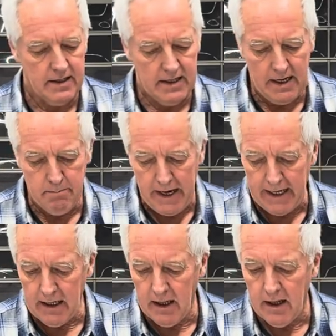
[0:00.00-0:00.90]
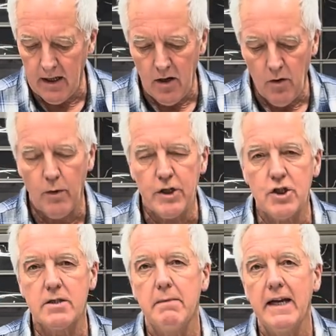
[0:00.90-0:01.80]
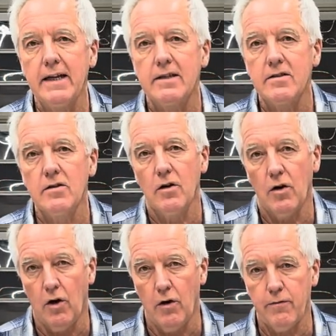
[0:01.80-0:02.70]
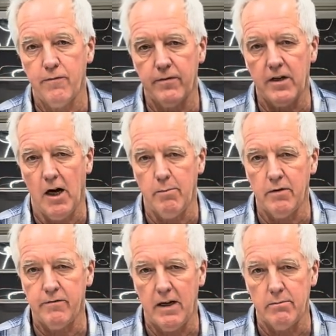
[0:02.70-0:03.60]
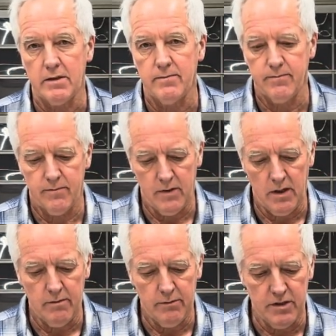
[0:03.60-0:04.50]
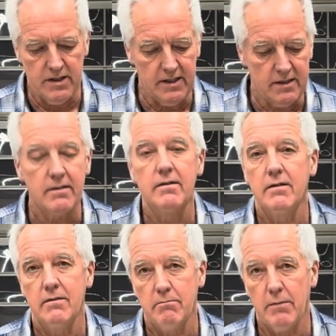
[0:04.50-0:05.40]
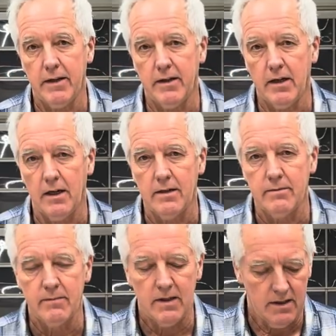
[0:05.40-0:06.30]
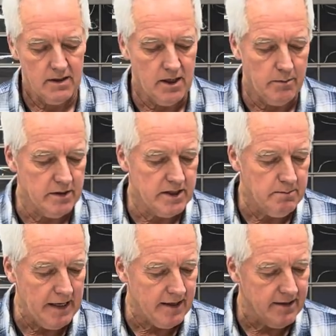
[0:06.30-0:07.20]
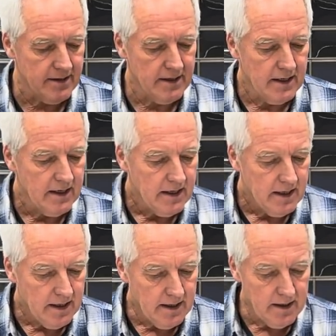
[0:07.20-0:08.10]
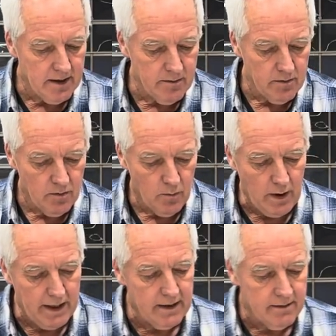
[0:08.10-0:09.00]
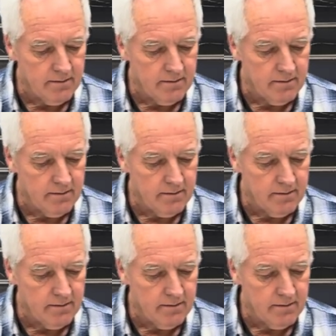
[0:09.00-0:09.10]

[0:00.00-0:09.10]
a panel which is made of carbon fiber. You see it by the color. Carbon is black, while